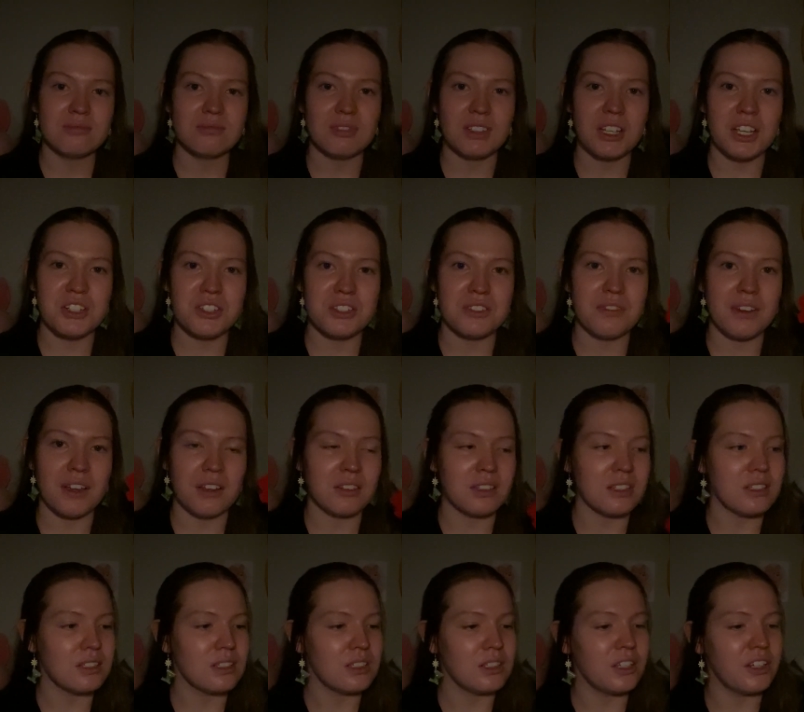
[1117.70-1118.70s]
I just found
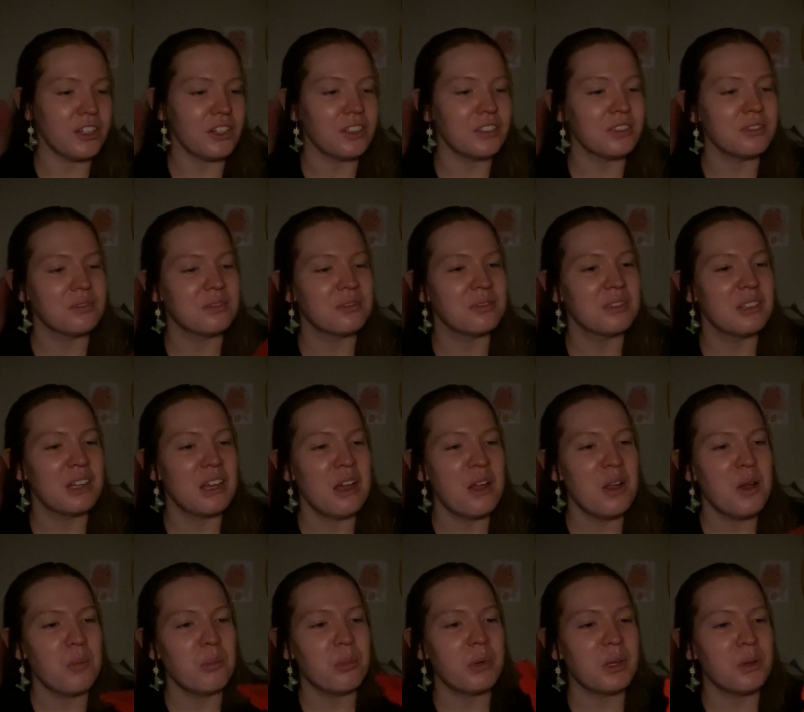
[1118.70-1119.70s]
this in here.
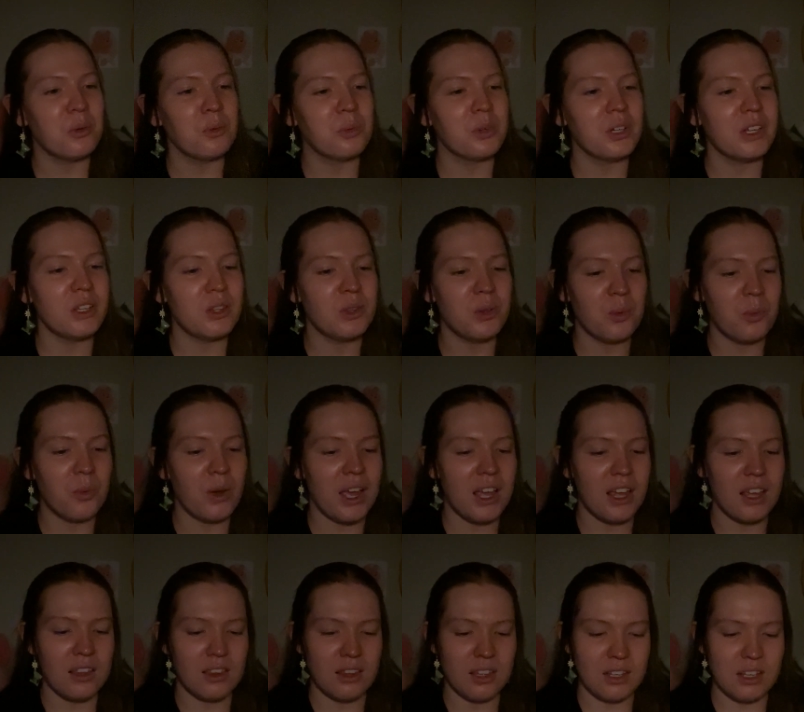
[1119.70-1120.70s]
But read the
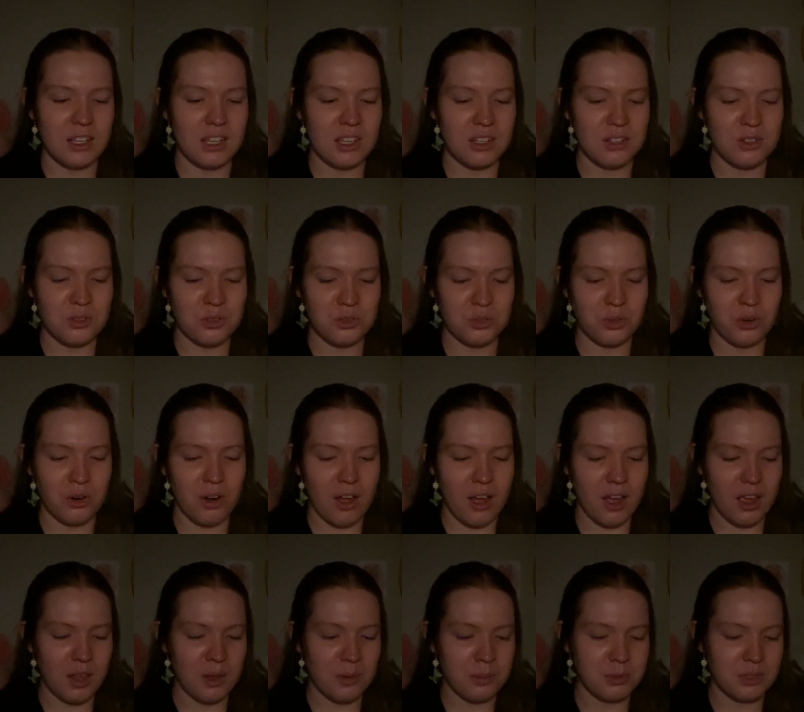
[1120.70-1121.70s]
way that he
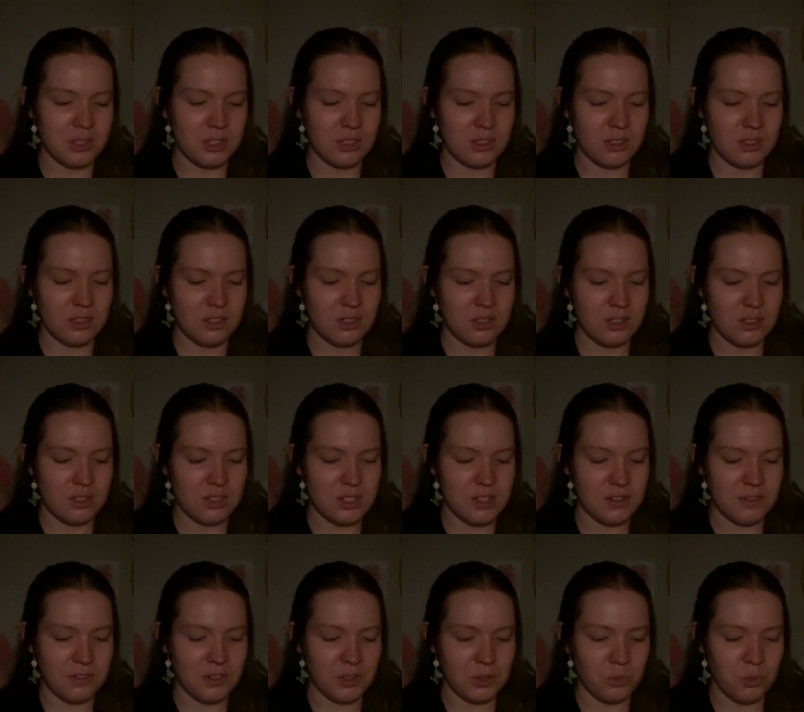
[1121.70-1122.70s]
describes
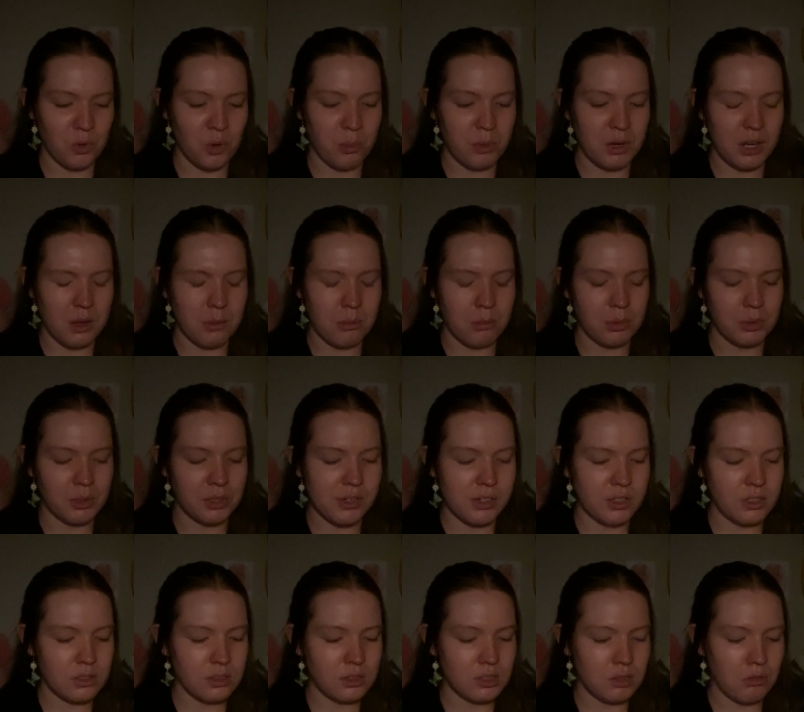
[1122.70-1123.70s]
different Roman
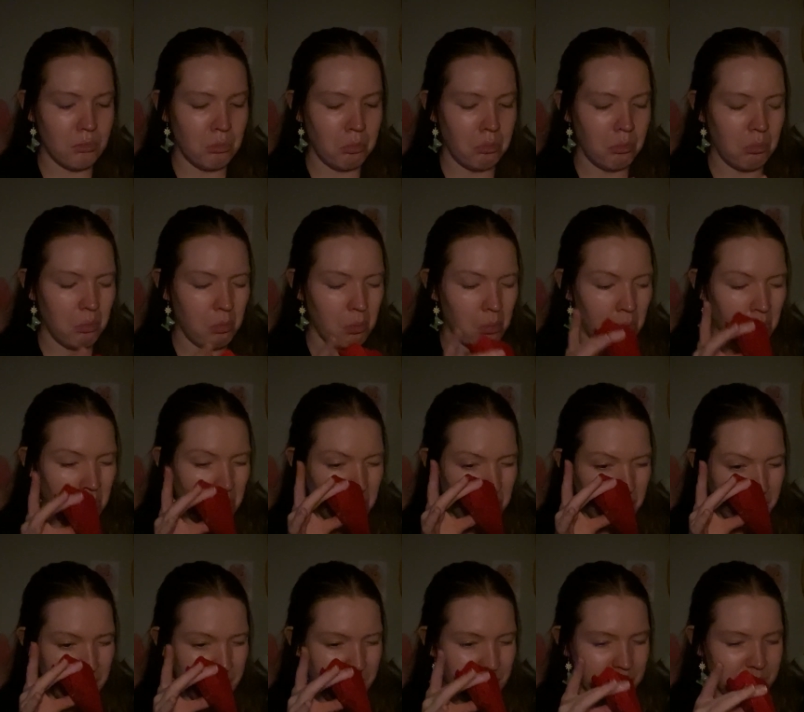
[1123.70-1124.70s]
emperors.
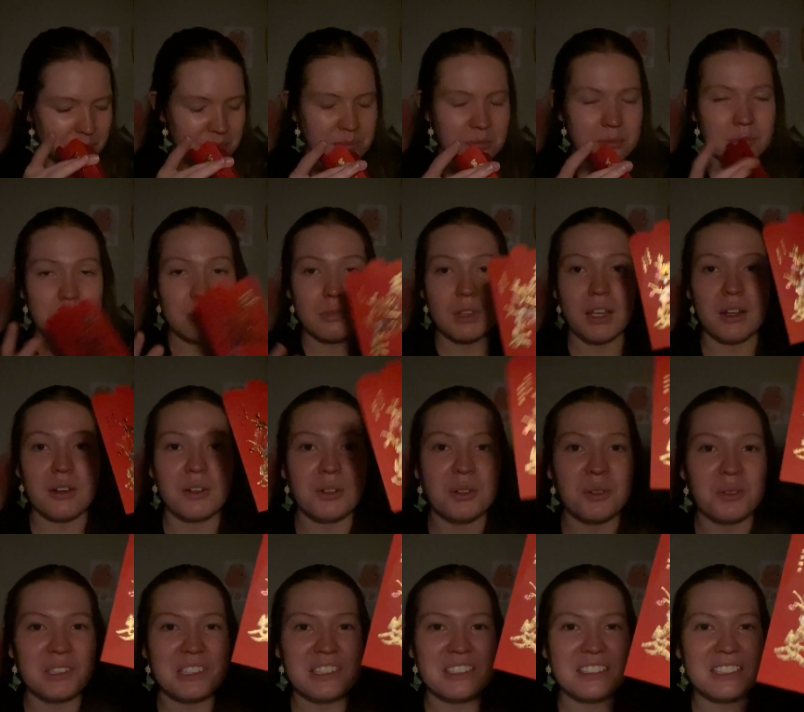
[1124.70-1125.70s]
I don't know
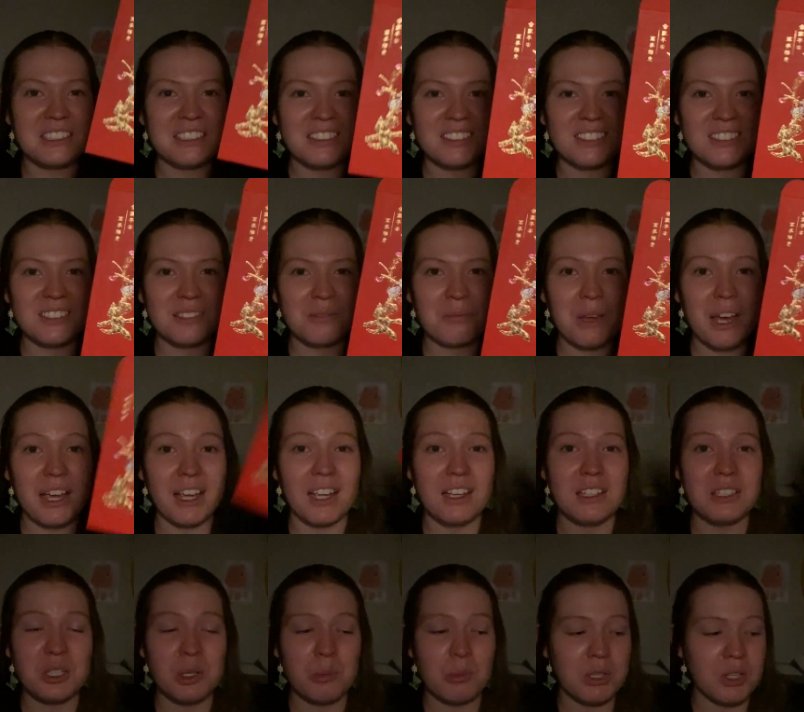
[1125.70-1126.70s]
what this is. I
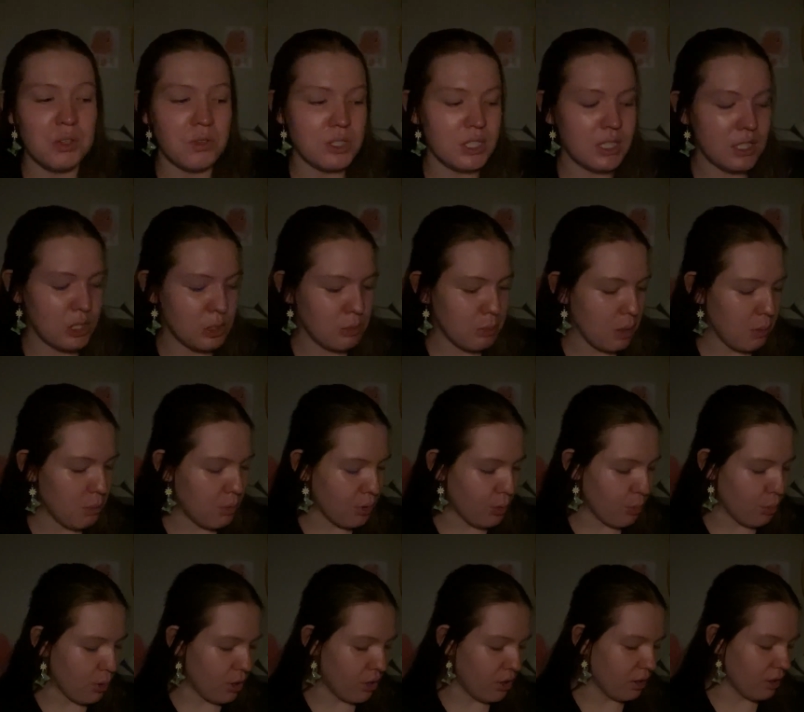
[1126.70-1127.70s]
guess I'll be using it as my
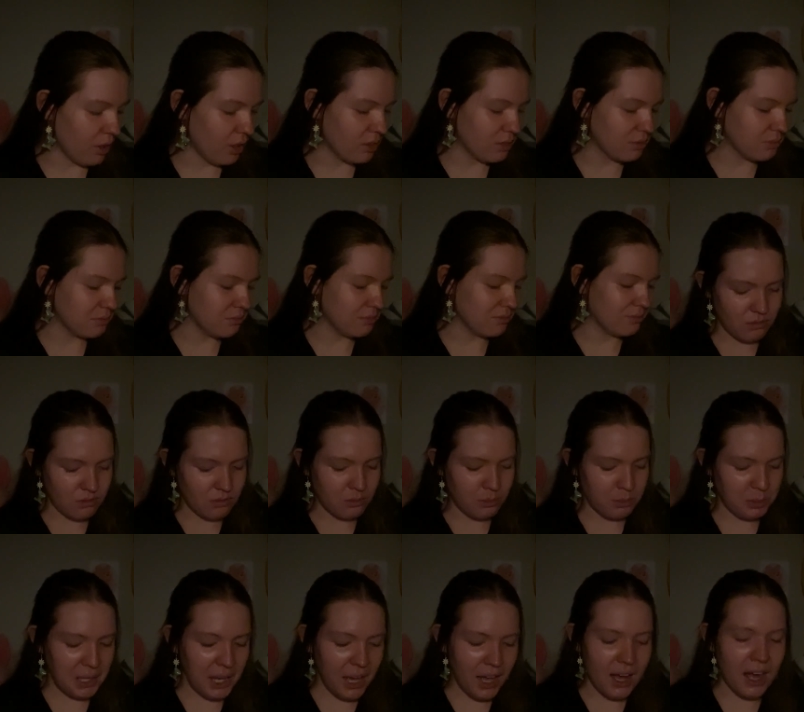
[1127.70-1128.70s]
bookmark.
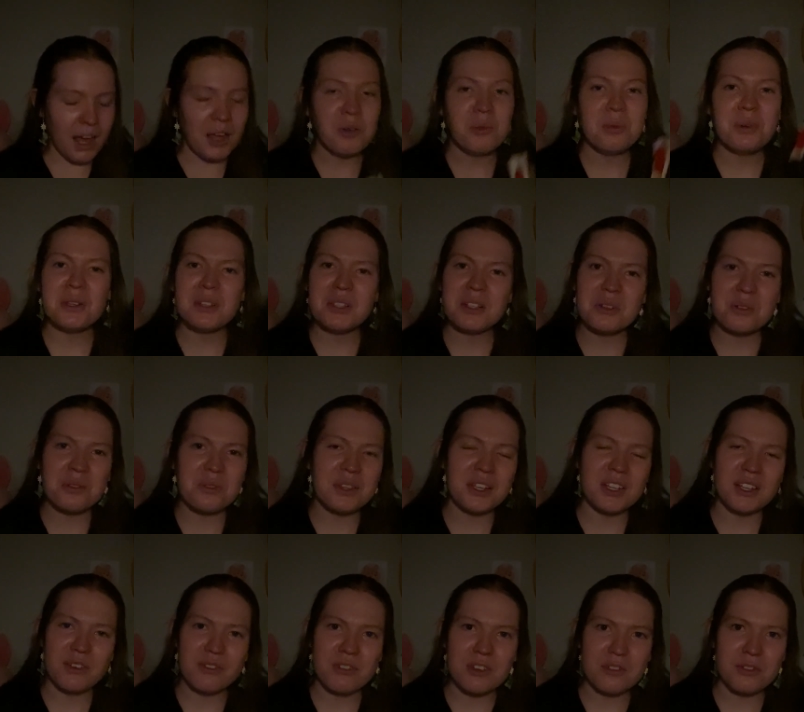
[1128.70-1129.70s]
But yeah, I really don't
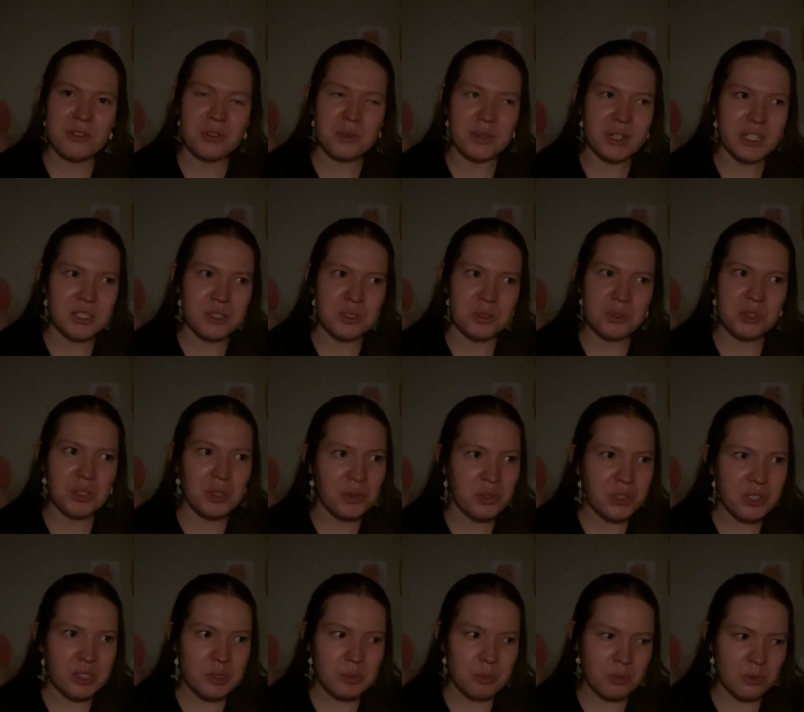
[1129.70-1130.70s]
think I've ever read
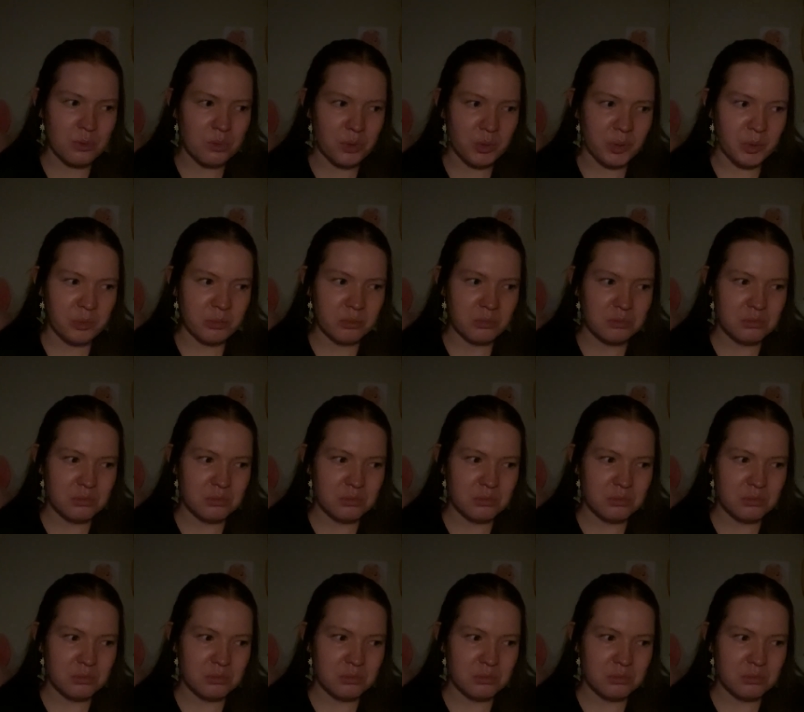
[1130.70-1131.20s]
Suetonius before,